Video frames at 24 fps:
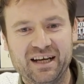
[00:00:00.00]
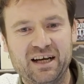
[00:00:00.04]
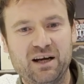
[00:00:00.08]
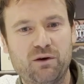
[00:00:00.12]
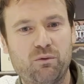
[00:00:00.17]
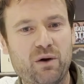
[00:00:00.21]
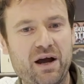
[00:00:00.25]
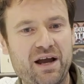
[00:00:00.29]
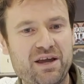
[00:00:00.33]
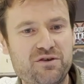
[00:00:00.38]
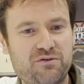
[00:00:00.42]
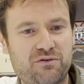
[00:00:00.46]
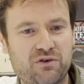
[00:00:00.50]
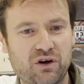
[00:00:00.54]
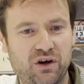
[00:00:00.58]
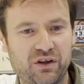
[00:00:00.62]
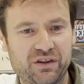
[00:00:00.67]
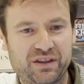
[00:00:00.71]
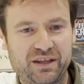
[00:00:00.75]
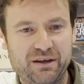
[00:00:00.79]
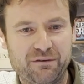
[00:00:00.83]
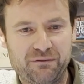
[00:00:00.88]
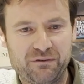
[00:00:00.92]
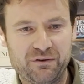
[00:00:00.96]
where you've
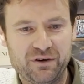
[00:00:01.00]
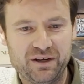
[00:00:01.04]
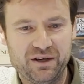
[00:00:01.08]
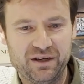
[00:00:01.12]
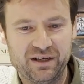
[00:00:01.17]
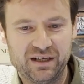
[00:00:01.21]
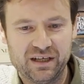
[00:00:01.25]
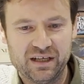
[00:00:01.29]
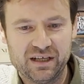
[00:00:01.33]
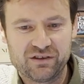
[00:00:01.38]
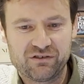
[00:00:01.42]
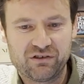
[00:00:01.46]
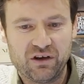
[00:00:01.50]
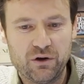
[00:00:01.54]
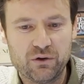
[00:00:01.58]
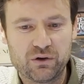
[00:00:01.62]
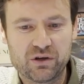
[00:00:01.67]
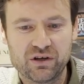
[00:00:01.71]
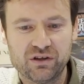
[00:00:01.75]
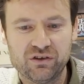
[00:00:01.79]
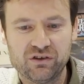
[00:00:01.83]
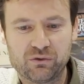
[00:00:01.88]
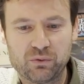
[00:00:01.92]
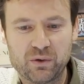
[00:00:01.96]
got different
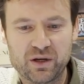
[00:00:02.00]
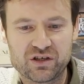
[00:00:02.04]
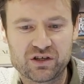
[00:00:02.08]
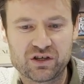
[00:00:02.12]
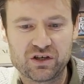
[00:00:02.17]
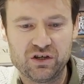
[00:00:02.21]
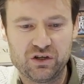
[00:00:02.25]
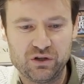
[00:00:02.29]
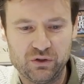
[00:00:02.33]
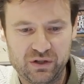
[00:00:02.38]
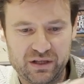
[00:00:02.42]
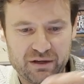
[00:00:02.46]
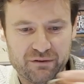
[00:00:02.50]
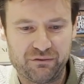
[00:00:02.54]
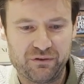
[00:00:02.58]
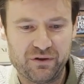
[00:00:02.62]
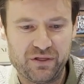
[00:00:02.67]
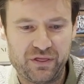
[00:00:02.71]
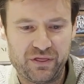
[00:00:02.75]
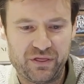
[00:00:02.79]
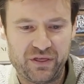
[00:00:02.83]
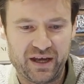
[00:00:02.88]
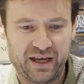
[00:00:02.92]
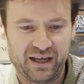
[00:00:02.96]
tokens which can do
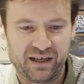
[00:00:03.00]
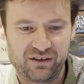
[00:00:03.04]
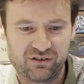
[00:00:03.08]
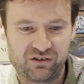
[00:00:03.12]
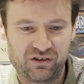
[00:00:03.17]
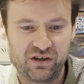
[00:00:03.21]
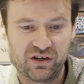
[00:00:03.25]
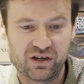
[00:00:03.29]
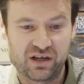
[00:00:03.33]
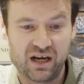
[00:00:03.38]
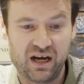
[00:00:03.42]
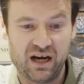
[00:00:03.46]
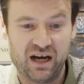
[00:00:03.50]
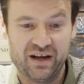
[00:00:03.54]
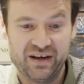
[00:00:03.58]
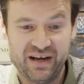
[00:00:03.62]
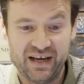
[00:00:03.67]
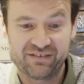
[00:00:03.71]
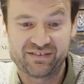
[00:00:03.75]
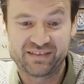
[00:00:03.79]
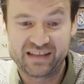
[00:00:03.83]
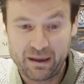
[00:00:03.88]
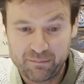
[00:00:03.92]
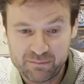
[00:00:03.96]
different things to your car, and
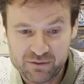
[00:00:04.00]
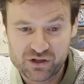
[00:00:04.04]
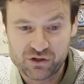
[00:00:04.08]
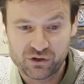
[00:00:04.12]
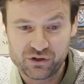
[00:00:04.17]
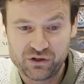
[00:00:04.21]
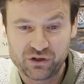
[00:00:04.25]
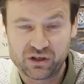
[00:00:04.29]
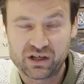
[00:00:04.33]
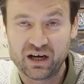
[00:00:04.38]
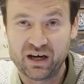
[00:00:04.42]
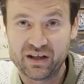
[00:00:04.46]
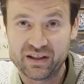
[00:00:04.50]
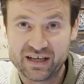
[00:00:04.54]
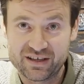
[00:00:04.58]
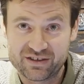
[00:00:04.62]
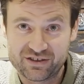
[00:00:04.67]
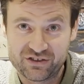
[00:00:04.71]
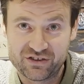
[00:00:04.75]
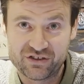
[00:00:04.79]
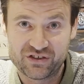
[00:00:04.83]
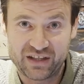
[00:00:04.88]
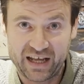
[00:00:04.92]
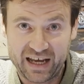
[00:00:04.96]
that's damage on your car, that's
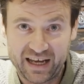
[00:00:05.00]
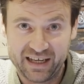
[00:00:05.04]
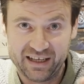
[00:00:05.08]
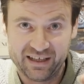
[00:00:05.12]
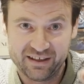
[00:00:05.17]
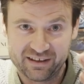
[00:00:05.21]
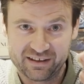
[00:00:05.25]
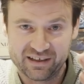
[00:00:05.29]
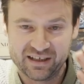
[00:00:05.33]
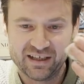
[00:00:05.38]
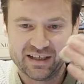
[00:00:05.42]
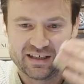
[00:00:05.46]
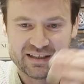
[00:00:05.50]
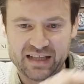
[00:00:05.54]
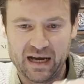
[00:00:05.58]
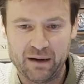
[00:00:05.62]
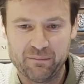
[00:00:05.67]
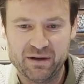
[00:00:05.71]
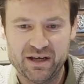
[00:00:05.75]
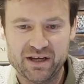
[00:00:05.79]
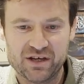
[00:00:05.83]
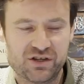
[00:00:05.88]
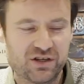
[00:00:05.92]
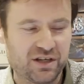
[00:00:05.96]
sustained
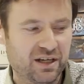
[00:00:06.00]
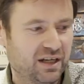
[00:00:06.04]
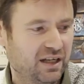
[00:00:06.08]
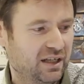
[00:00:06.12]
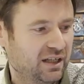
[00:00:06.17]
damage.